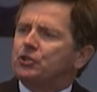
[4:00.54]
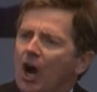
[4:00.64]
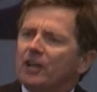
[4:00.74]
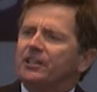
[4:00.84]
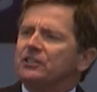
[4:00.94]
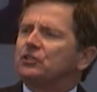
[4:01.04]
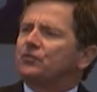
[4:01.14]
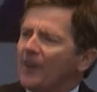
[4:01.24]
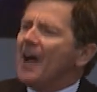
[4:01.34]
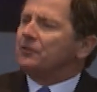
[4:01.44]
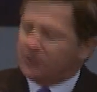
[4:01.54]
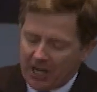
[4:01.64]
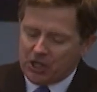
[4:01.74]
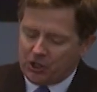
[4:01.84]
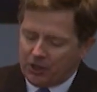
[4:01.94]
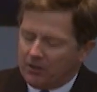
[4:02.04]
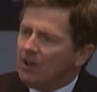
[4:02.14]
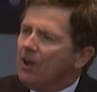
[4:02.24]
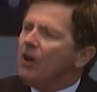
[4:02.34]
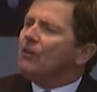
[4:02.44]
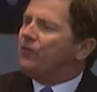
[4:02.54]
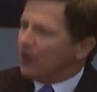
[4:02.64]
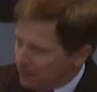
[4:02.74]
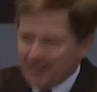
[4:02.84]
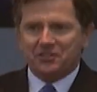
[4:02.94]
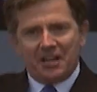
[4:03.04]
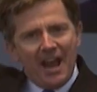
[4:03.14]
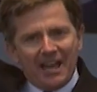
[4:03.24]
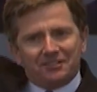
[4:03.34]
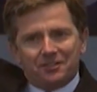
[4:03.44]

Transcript: Dawkins Foundation, for reasons, yes.